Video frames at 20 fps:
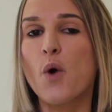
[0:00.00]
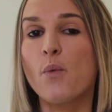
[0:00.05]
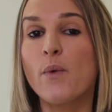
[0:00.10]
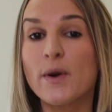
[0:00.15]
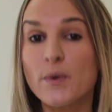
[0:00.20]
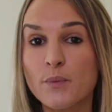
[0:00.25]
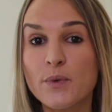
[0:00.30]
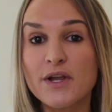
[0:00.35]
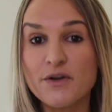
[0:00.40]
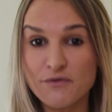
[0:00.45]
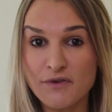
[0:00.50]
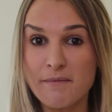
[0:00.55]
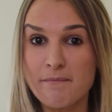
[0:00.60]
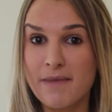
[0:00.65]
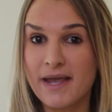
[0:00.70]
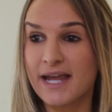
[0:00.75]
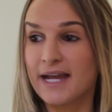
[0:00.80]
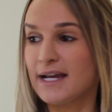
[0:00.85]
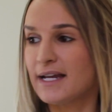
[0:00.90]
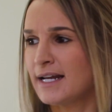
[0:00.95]
When we
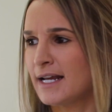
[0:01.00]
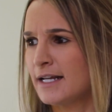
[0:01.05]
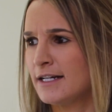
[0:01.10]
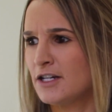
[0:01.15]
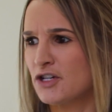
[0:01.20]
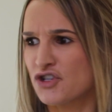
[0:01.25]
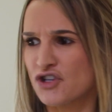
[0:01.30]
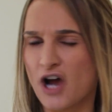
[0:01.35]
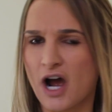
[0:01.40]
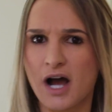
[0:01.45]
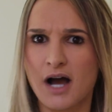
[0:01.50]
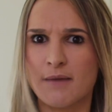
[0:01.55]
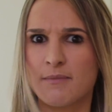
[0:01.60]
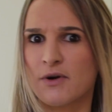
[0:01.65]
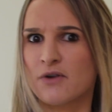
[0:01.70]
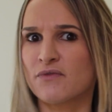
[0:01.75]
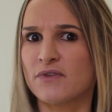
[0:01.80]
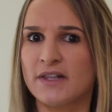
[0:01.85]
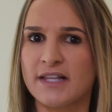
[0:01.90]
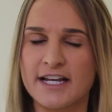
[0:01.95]
remain in a job,
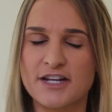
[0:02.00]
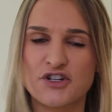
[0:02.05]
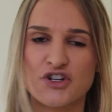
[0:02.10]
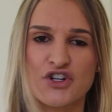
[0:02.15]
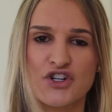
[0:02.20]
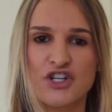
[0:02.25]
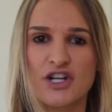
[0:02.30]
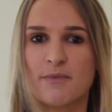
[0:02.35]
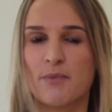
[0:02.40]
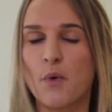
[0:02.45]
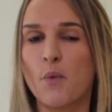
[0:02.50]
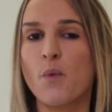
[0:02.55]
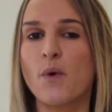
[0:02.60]
a relationship,